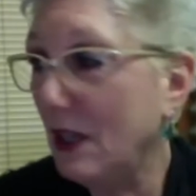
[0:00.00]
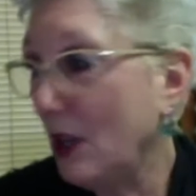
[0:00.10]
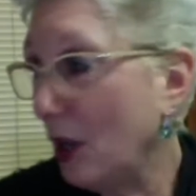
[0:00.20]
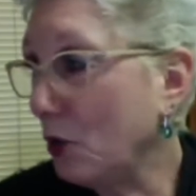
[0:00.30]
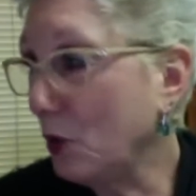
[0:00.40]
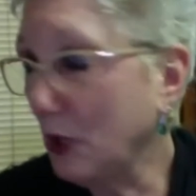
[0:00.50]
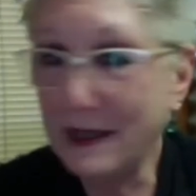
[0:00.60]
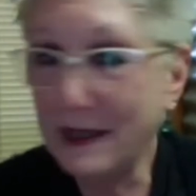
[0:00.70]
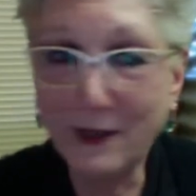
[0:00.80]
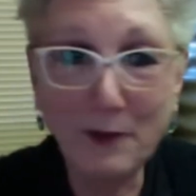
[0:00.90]
good
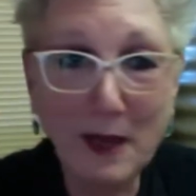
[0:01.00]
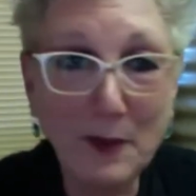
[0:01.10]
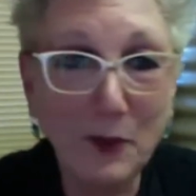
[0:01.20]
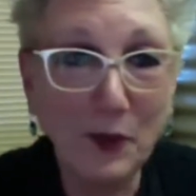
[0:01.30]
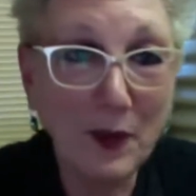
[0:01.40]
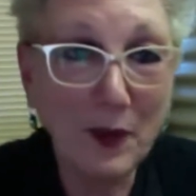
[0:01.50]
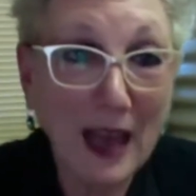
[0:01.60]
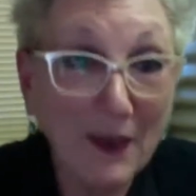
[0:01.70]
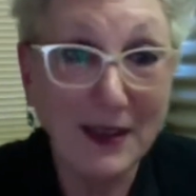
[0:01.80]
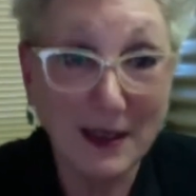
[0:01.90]
list of people that we
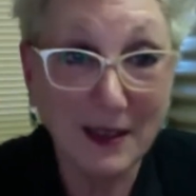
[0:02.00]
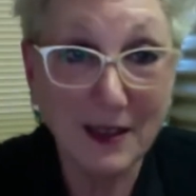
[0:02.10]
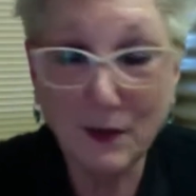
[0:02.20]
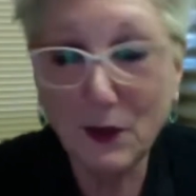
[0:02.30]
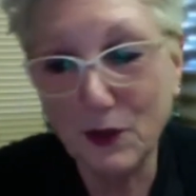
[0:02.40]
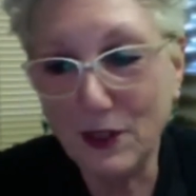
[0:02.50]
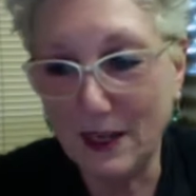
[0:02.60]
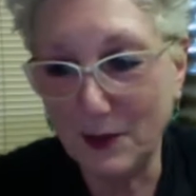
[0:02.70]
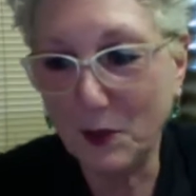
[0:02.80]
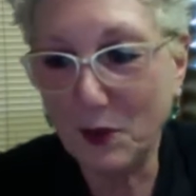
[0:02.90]
haven't interviewed yet,
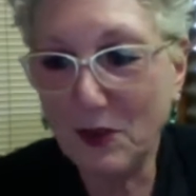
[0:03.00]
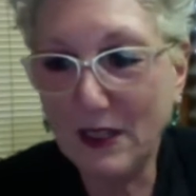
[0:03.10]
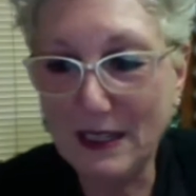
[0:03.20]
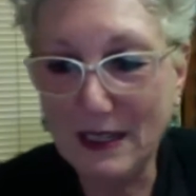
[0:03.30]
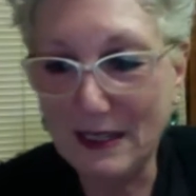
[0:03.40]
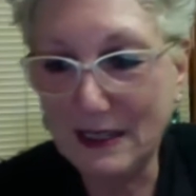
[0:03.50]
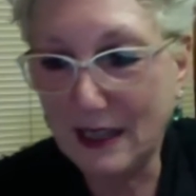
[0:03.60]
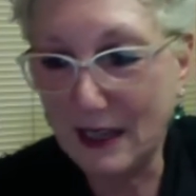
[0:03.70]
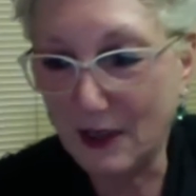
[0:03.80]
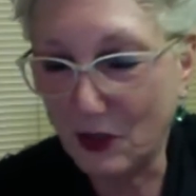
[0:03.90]
but we really need to
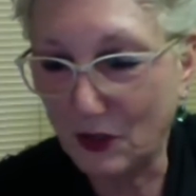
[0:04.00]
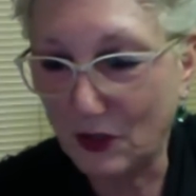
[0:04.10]
get to.